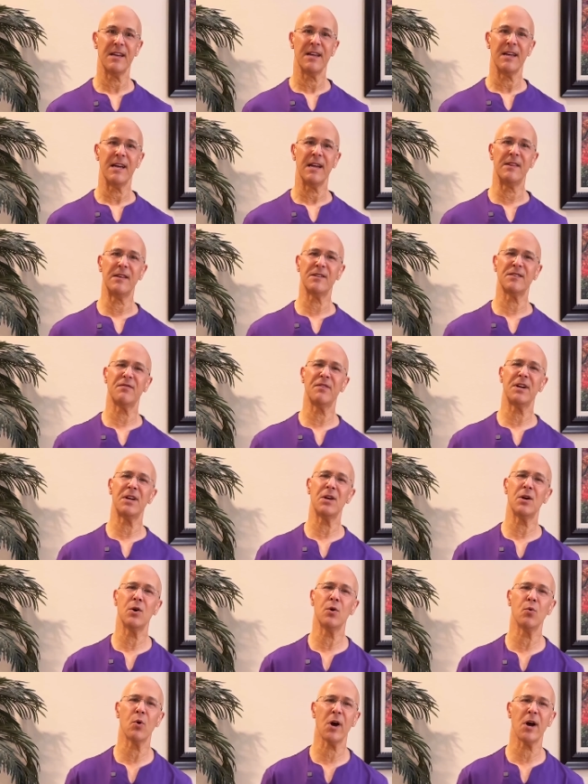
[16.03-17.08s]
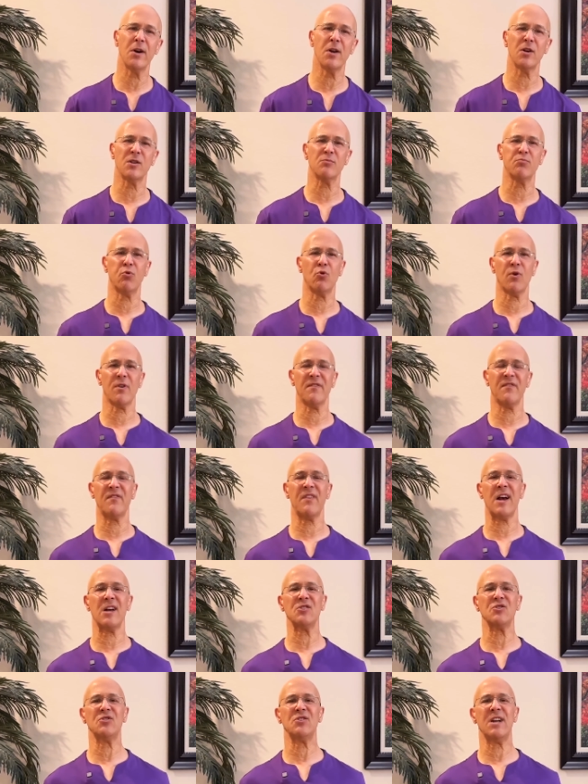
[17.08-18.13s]
In this video, we're going to explore
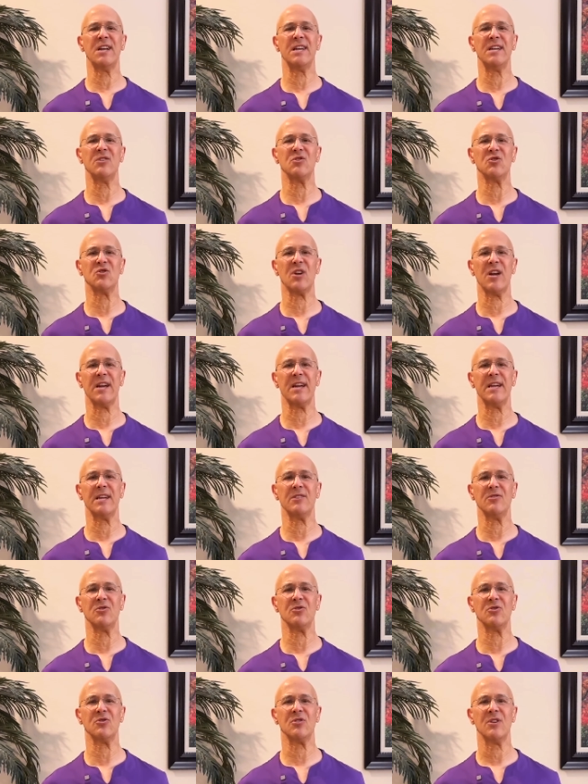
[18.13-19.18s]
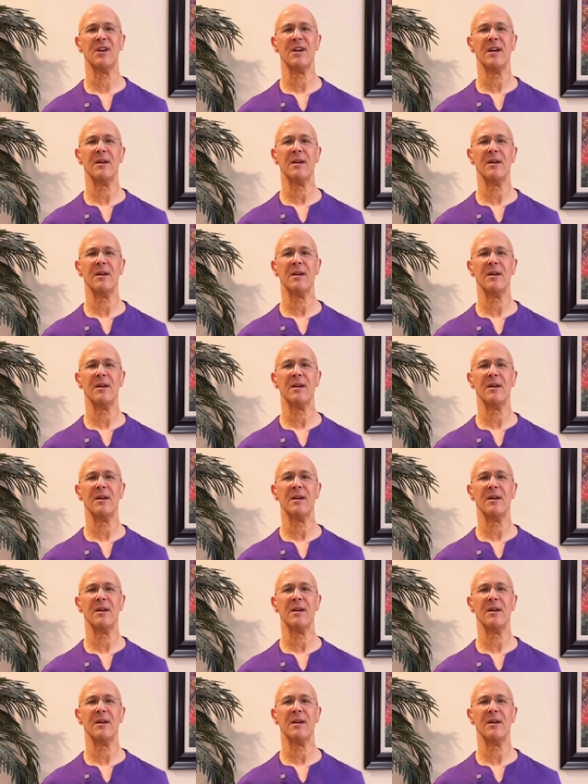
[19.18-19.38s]
fascinating science